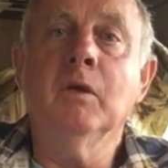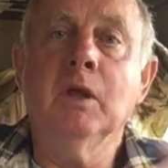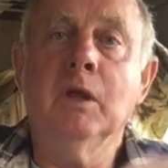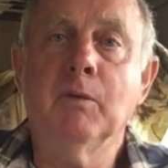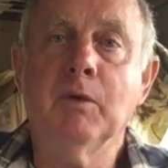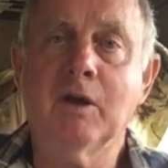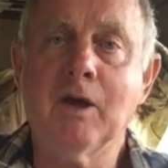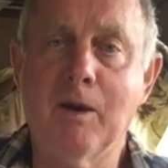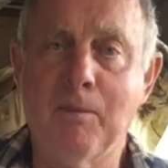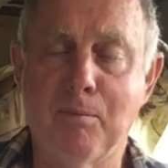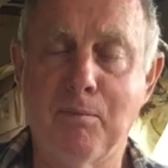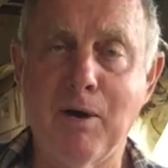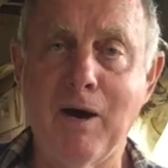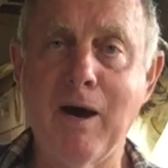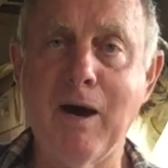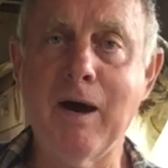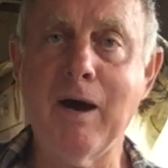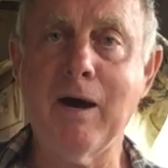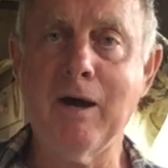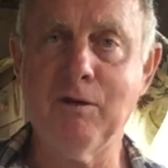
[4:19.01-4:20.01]
you become
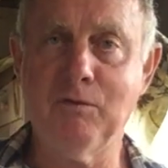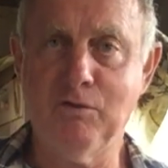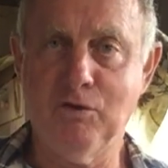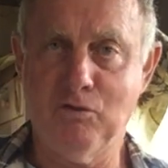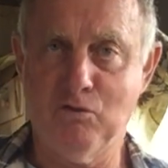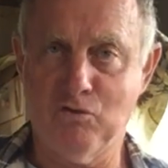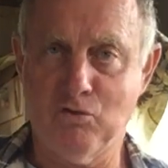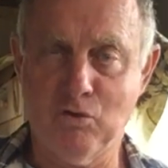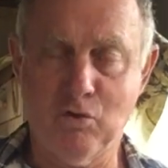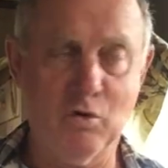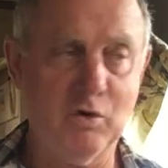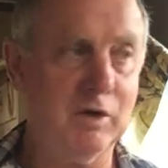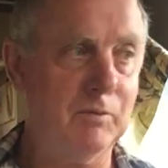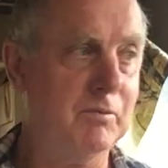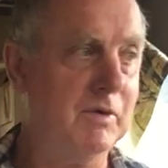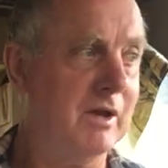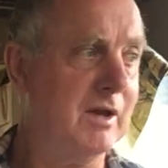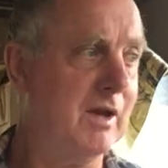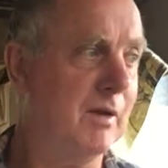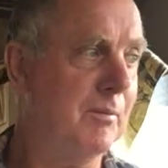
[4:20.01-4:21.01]
part of your drawing,